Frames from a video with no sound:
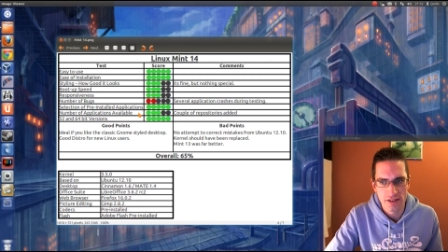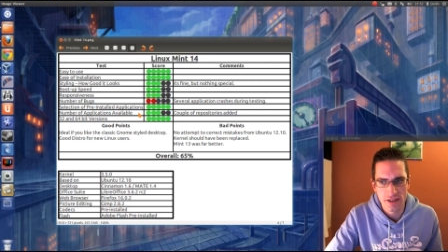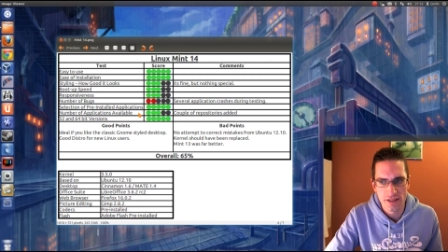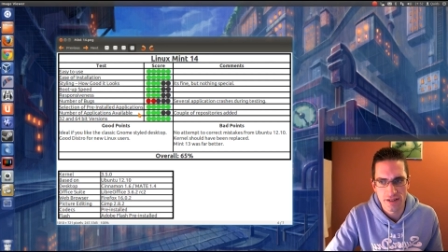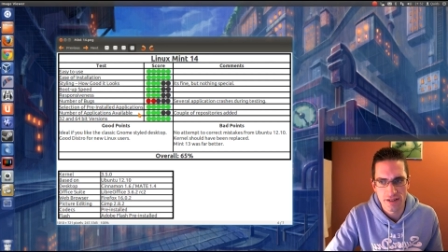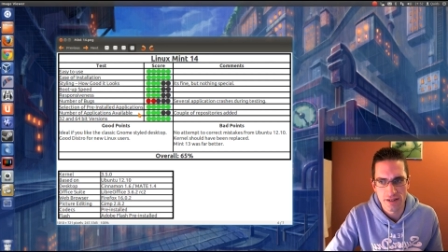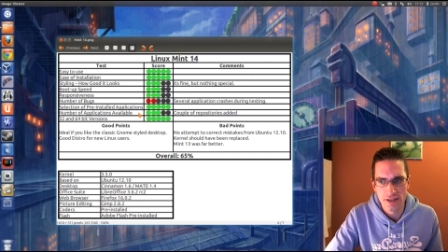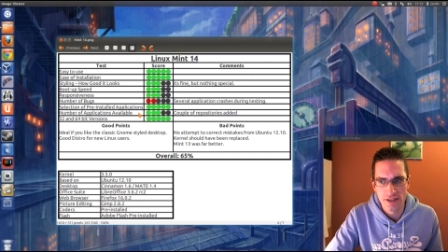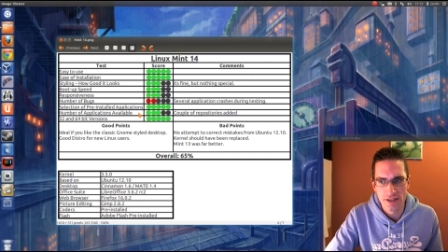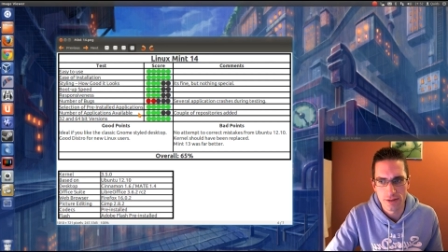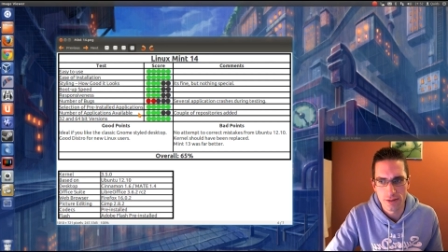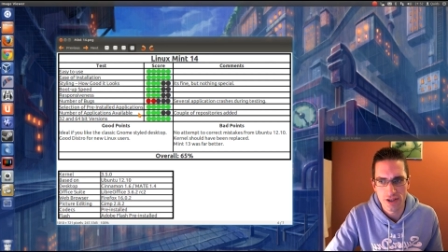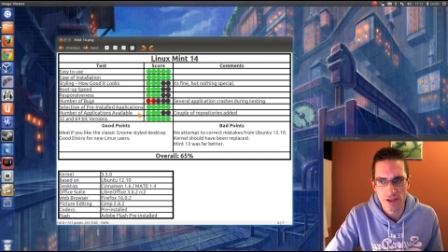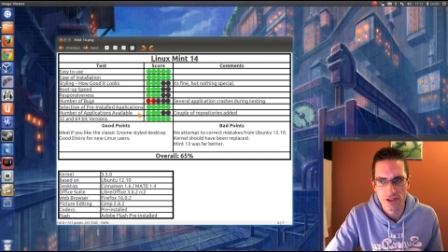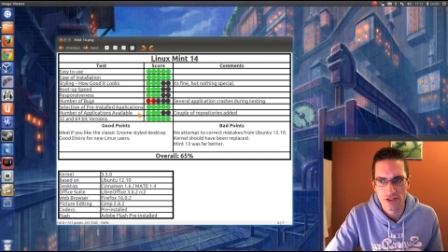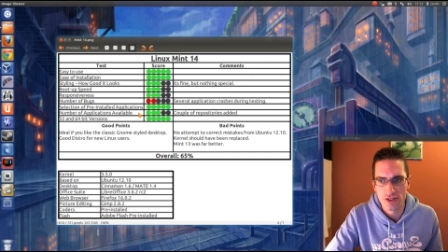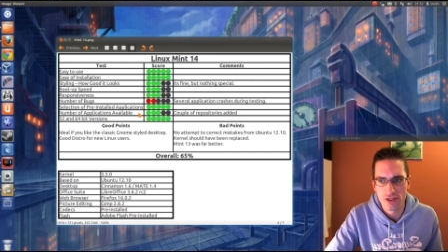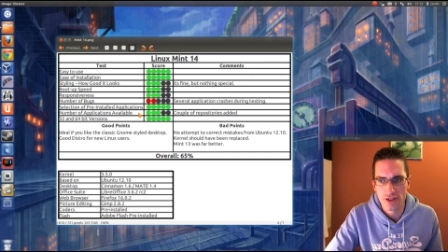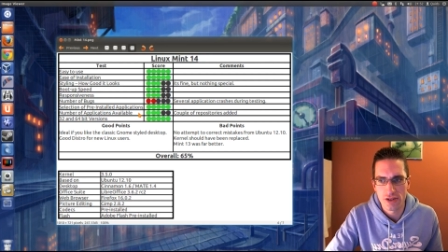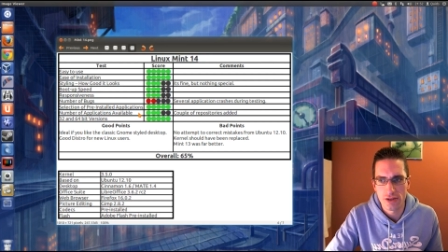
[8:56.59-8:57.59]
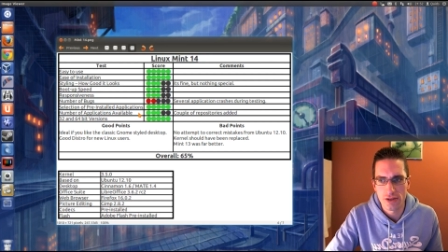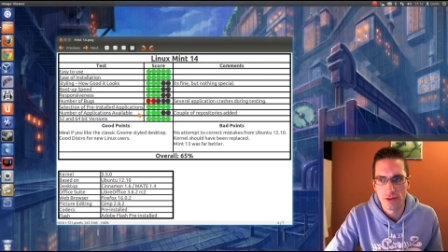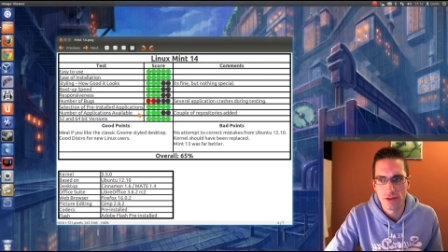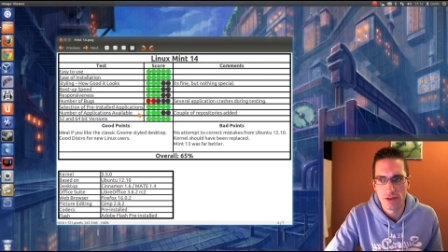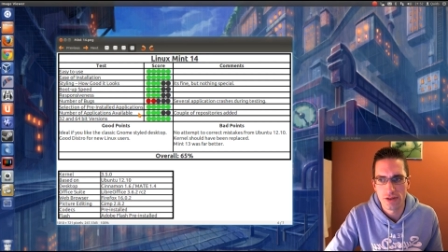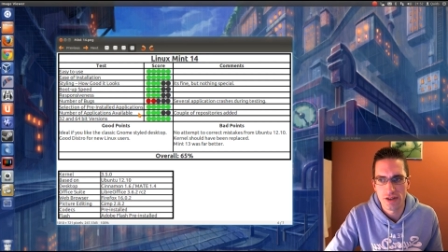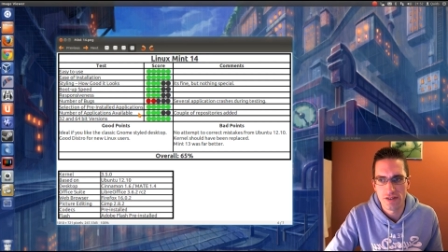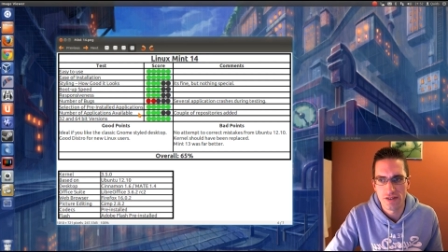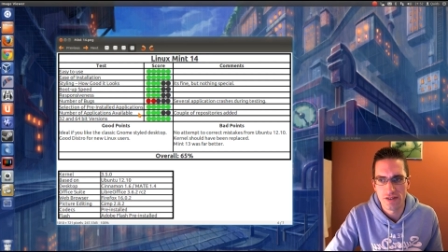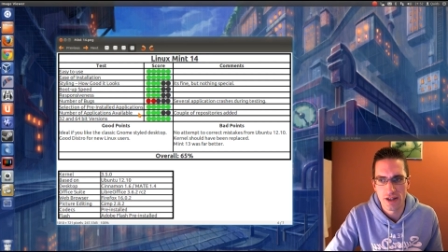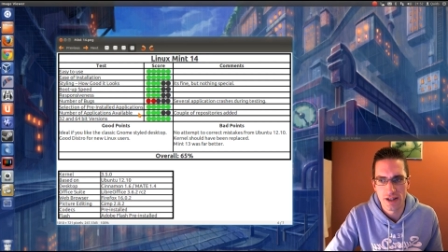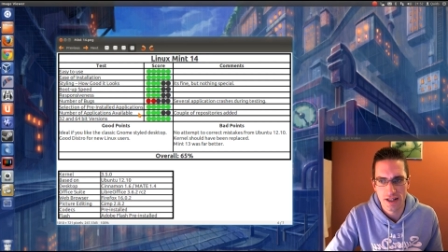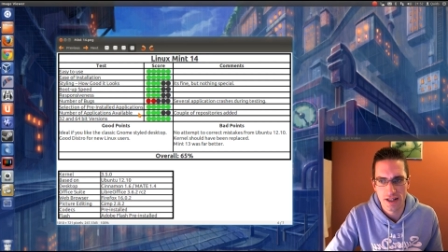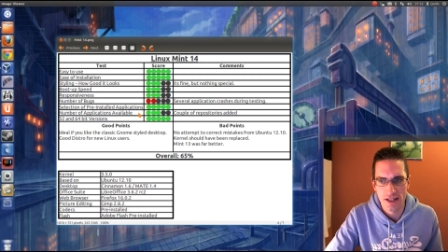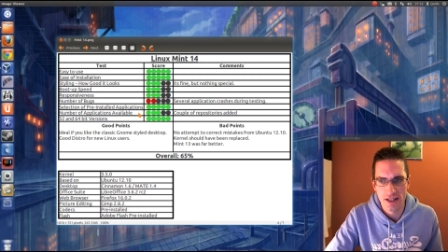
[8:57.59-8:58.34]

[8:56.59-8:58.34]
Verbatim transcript: It's an ideal distro if you like the